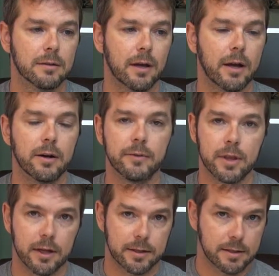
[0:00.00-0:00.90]
I don't even
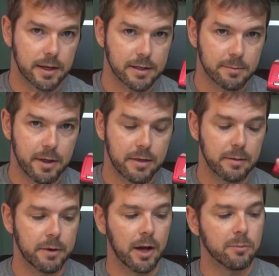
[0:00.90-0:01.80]
think it's the size of my
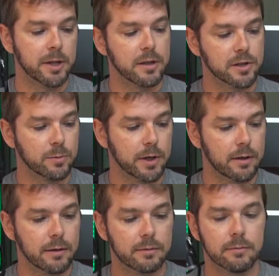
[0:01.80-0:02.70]
thumbnail, but this
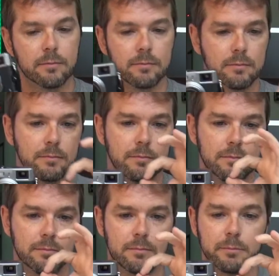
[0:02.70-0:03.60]
one,
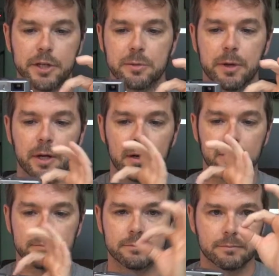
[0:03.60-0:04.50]
much
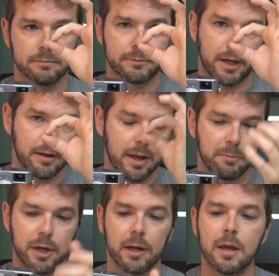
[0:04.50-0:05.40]
bigger, probably
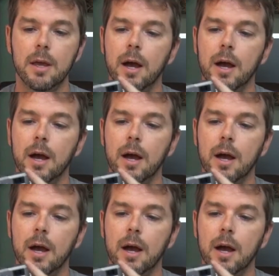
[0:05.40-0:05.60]
that big.